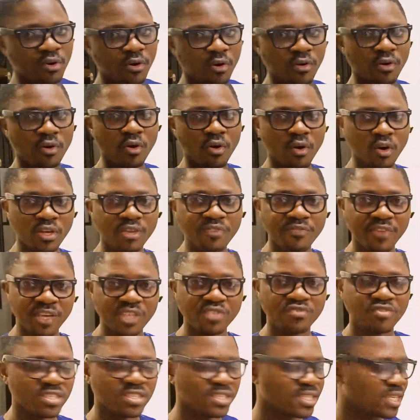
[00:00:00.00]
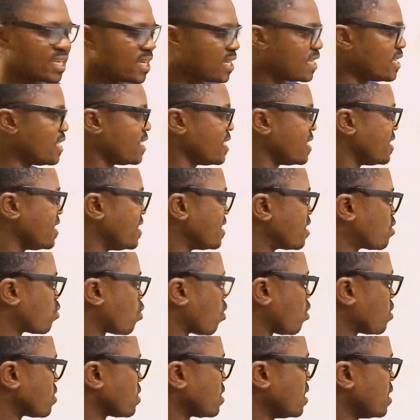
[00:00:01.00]
for inventory here is
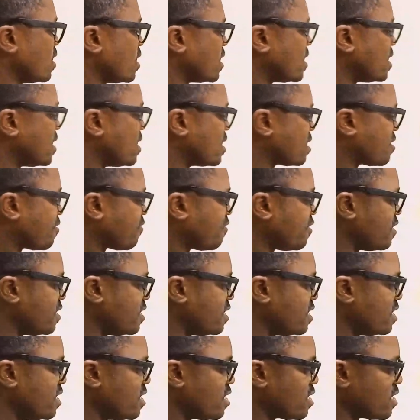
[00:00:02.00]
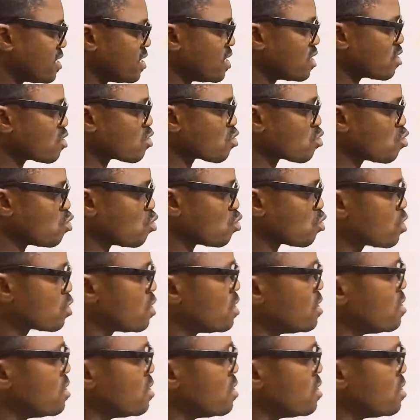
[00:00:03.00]
what? Is finished goods.